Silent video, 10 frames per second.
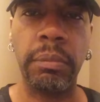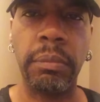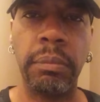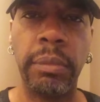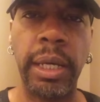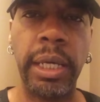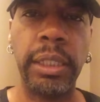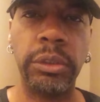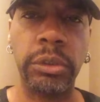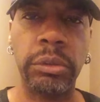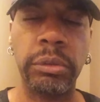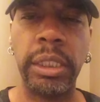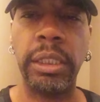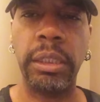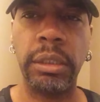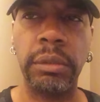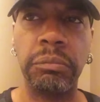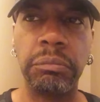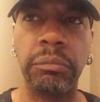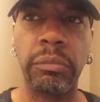my trading
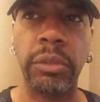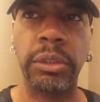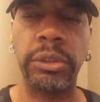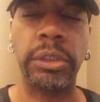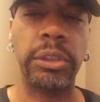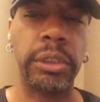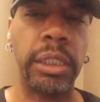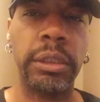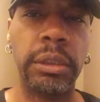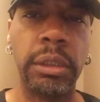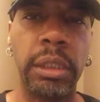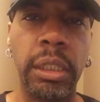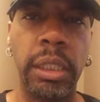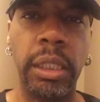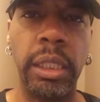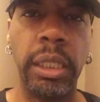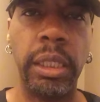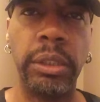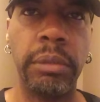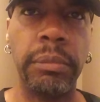success
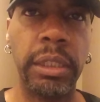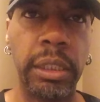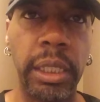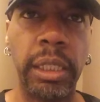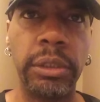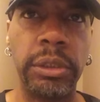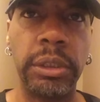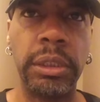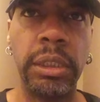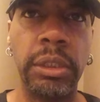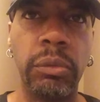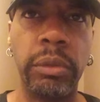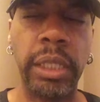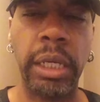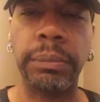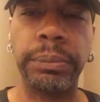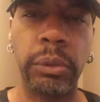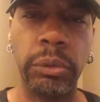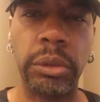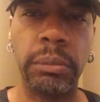and the methodology and the way I
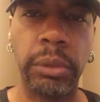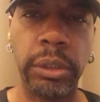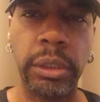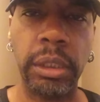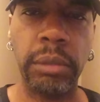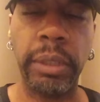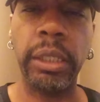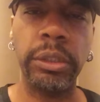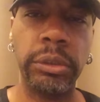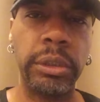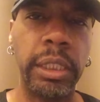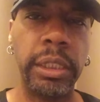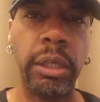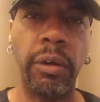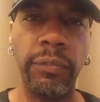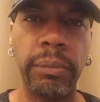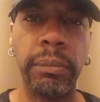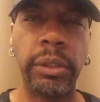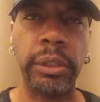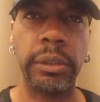approach the market and my understanding of the
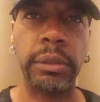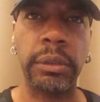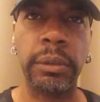markets.